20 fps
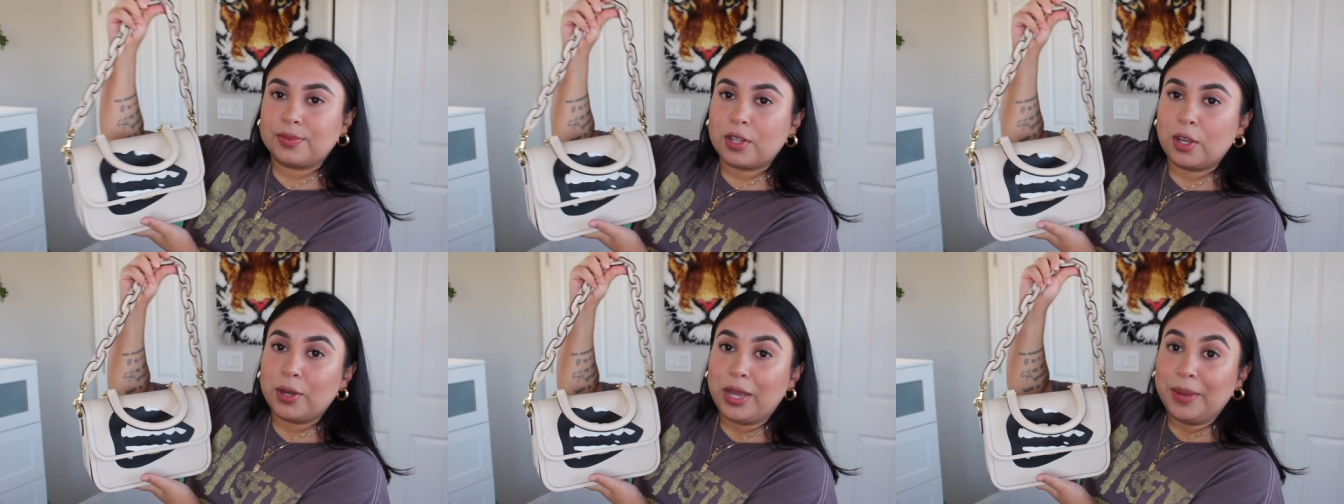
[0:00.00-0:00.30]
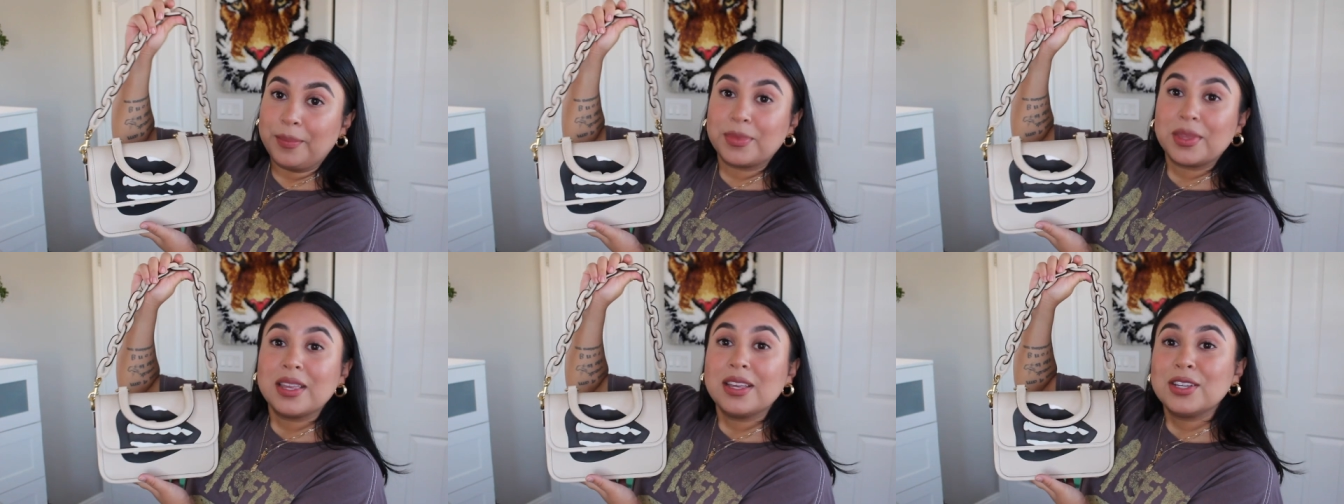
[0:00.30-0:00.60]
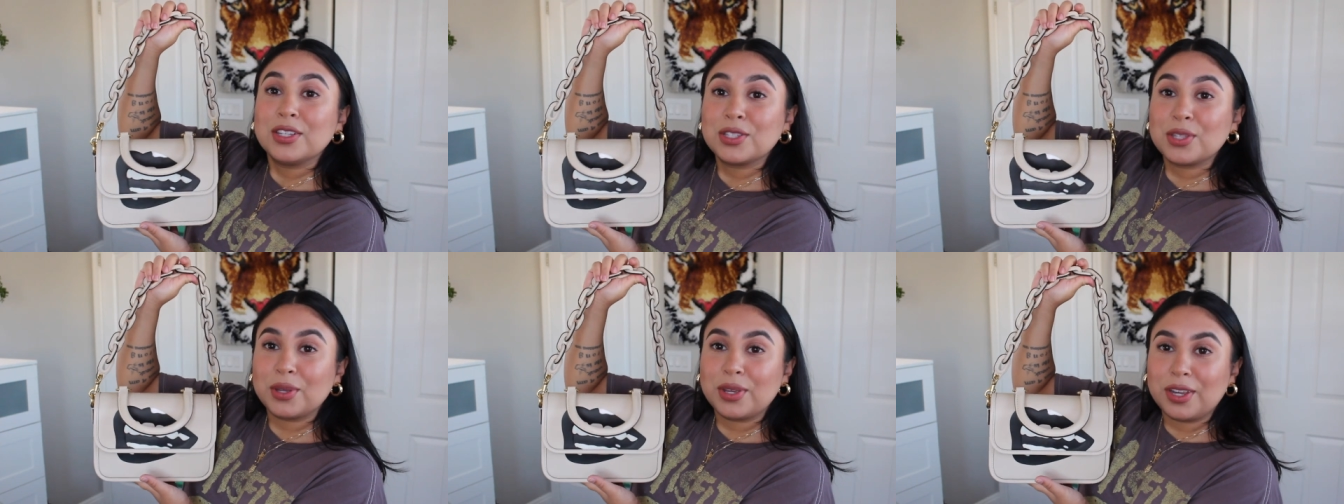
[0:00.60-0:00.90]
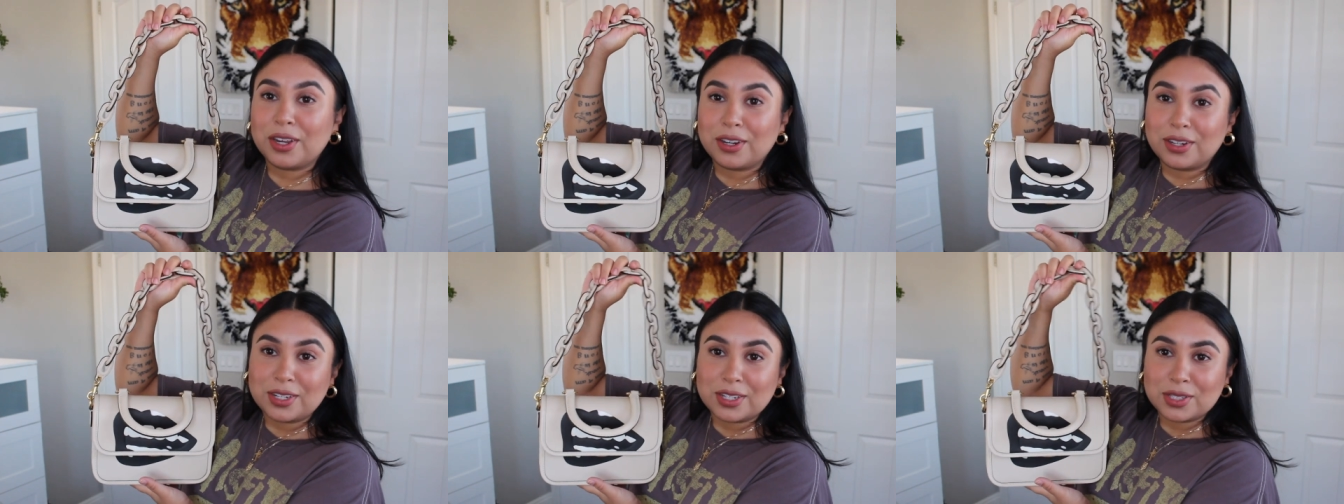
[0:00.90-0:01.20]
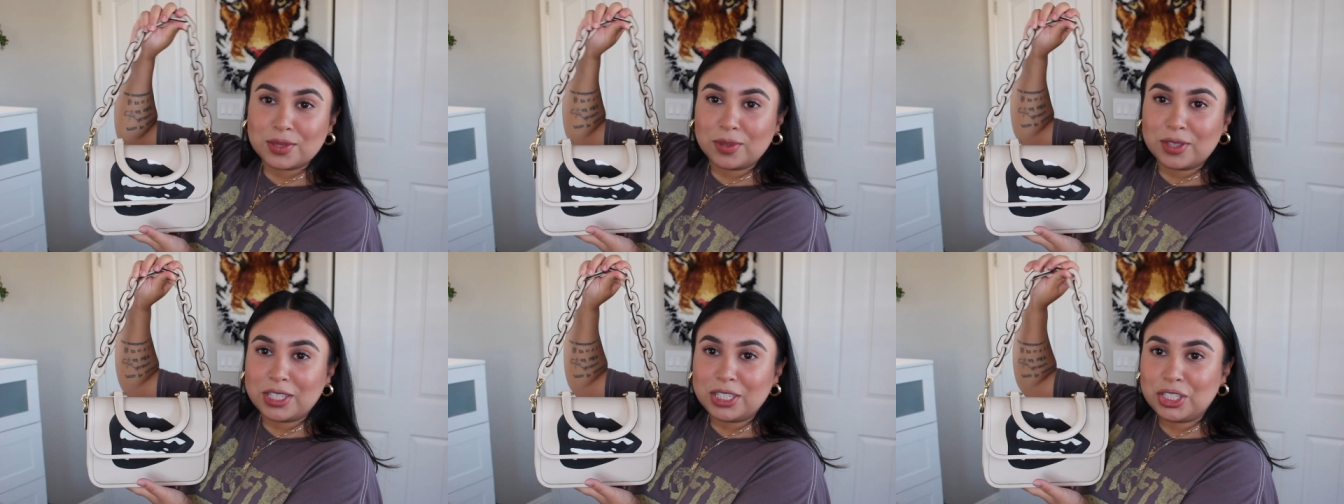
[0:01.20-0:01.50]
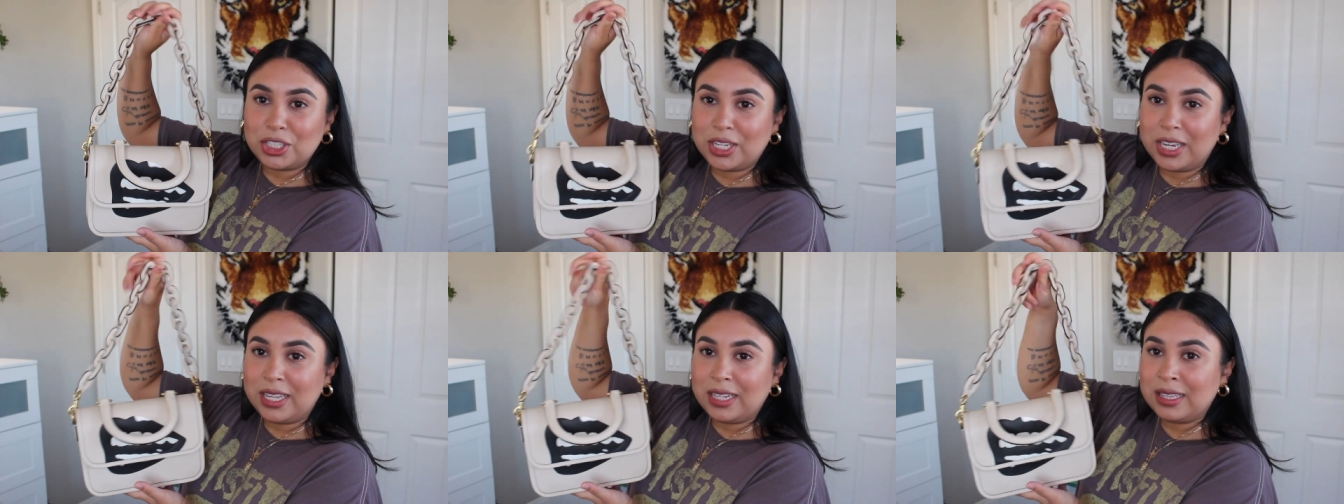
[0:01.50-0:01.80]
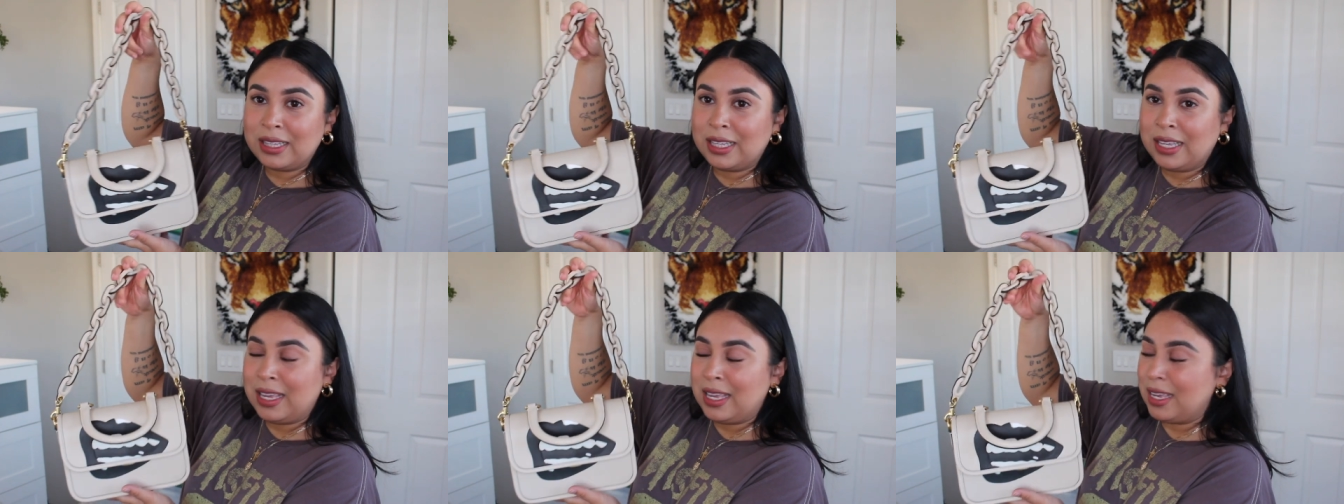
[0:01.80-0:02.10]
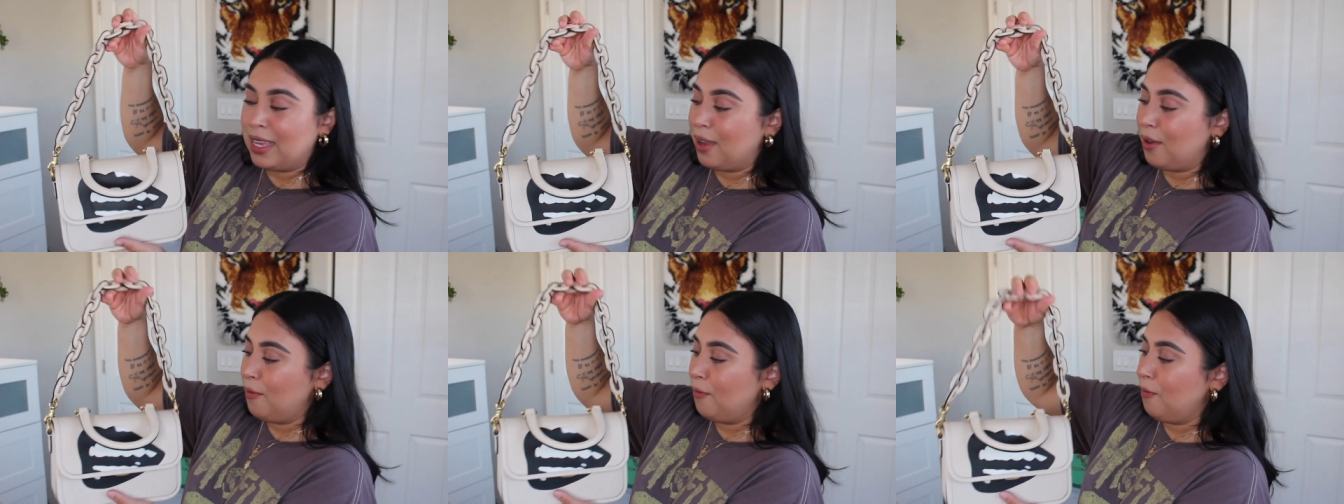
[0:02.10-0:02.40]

Okay, so here it is with the chain link.